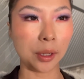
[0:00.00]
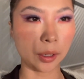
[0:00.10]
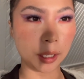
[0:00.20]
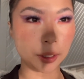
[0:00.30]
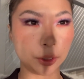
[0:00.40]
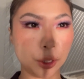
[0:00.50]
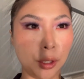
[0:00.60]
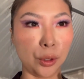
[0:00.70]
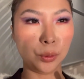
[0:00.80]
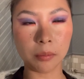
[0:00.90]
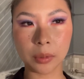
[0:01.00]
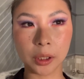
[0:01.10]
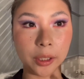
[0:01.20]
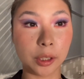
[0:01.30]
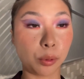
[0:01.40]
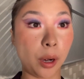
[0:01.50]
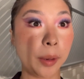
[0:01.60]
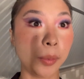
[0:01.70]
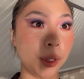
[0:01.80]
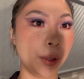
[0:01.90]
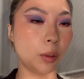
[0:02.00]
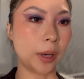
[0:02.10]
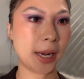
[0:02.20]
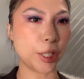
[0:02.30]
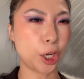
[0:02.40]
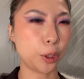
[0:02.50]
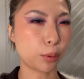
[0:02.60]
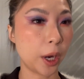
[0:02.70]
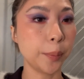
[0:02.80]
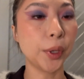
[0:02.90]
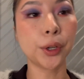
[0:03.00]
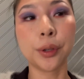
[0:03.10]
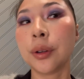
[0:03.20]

is no glitter primer or eyeshadow primer.